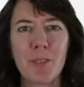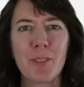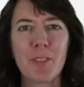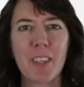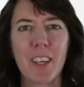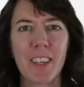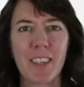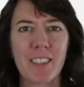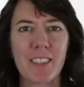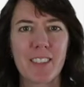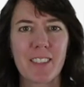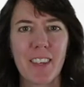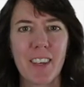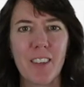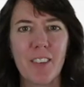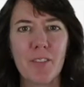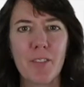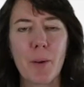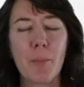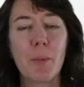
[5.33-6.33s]
Susanna
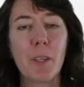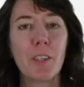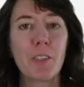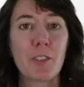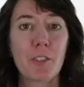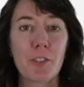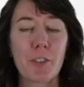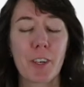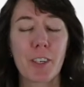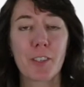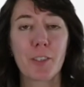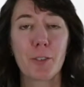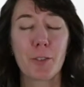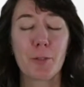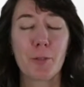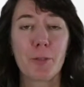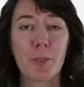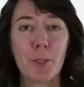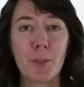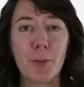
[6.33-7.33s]
Self. I'm the instructor
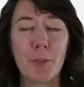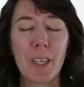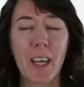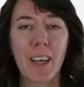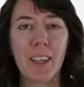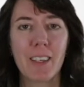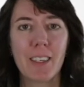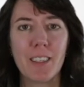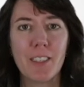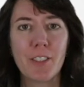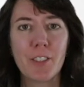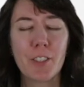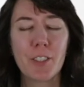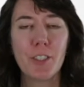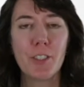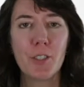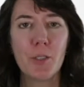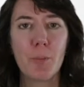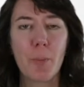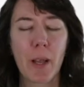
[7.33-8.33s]
of flute at
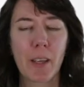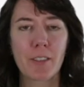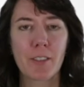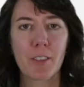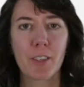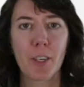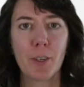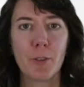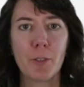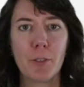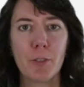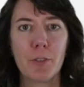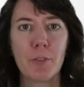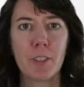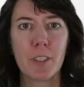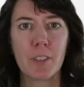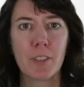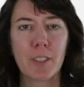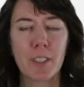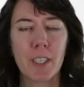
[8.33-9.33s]
Eastern New Mexico
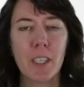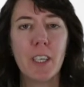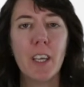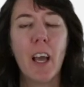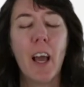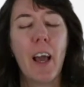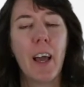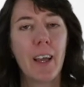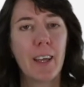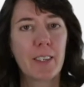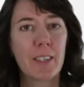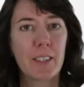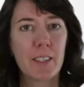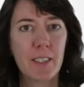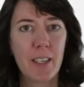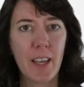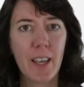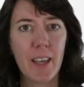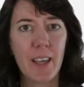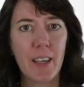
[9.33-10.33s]
University, and
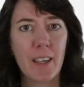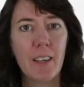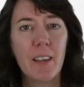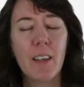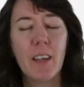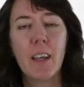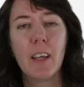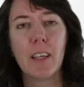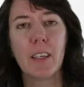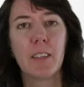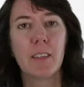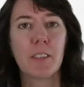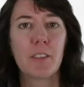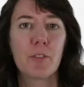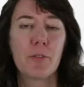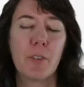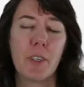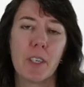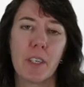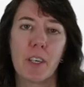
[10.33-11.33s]
today in
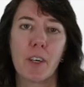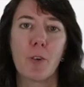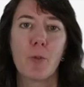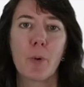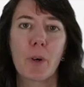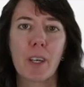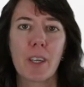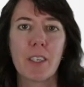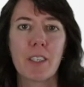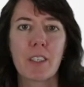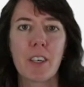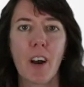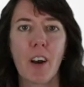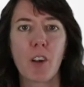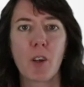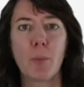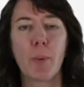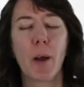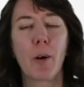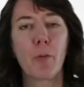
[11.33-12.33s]
this video we're going to
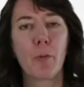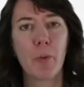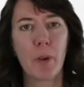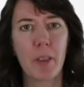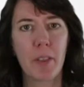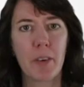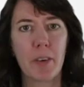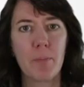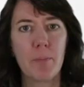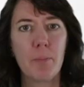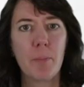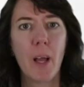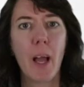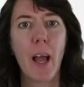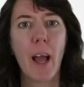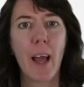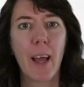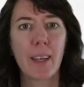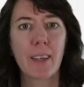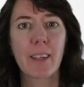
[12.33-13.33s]
talk about rhythm
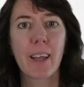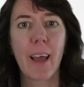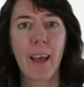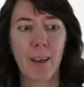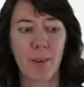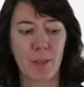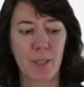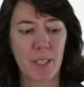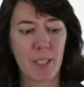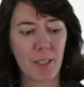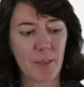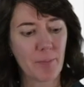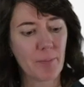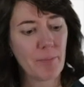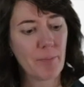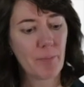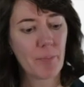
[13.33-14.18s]
and counting.